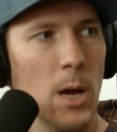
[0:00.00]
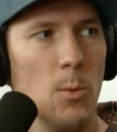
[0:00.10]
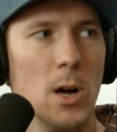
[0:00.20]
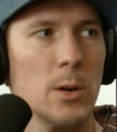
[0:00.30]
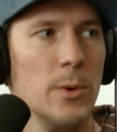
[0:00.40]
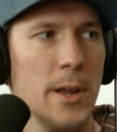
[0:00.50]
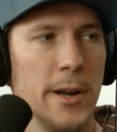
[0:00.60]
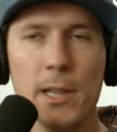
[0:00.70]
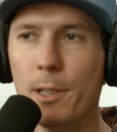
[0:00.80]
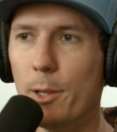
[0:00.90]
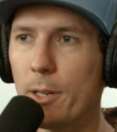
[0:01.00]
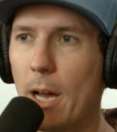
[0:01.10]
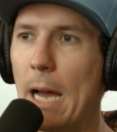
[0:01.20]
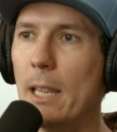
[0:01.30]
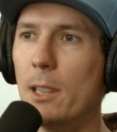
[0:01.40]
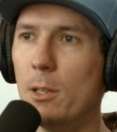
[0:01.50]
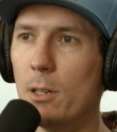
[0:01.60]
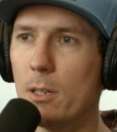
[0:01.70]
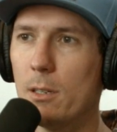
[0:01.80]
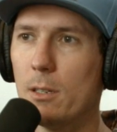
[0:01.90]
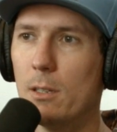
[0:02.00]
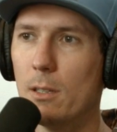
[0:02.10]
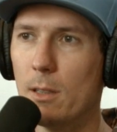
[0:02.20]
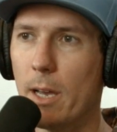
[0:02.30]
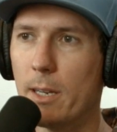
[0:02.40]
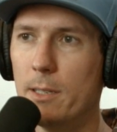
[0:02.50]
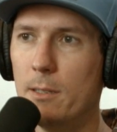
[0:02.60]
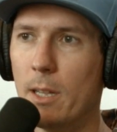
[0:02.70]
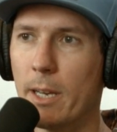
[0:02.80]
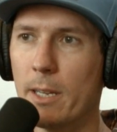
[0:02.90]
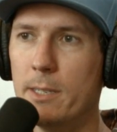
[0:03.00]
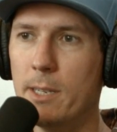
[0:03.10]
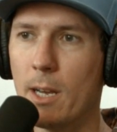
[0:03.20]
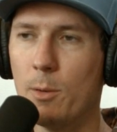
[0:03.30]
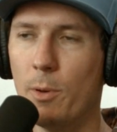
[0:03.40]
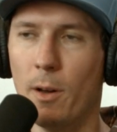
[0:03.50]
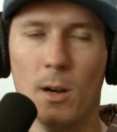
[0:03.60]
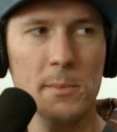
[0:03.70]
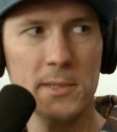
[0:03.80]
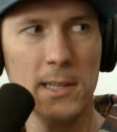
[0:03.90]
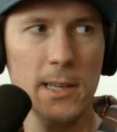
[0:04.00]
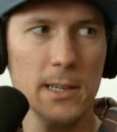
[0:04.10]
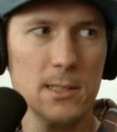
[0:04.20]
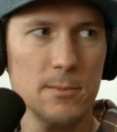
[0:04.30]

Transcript: I walk around and I look like a dick with arms and legs.